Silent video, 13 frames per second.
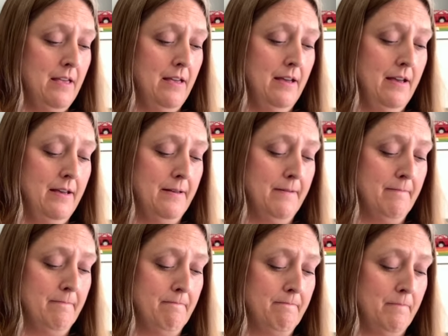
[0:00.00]

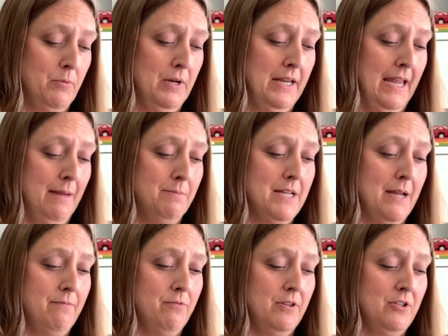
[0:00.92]
when it came
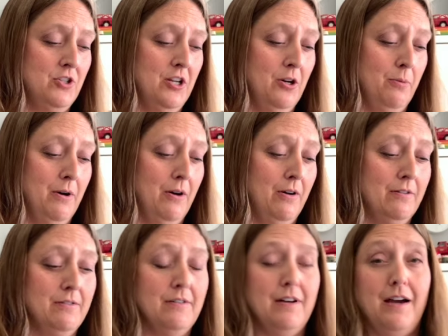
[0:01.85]
time for the Jingle Ball,
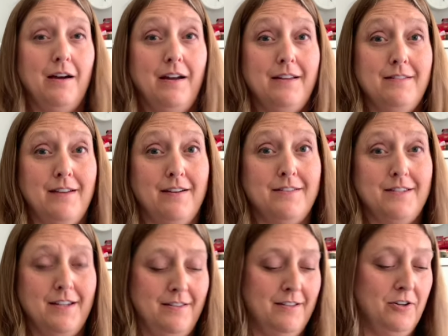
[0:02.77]
I had not
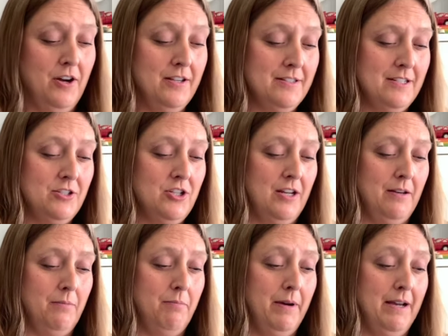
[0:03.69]
done the cross
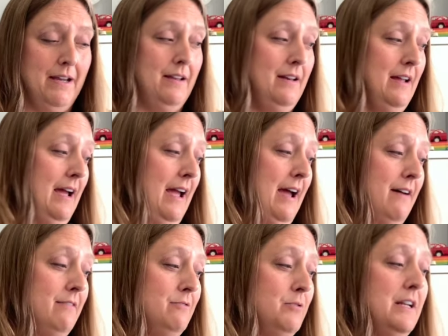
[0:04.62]
stitching, but I
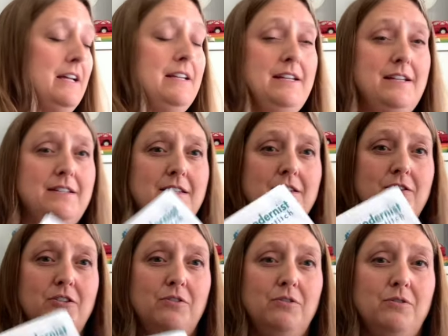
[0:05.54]
have what I need to
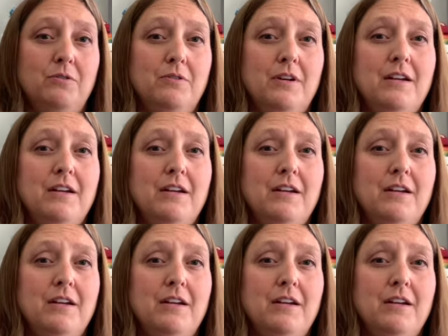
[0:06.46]
do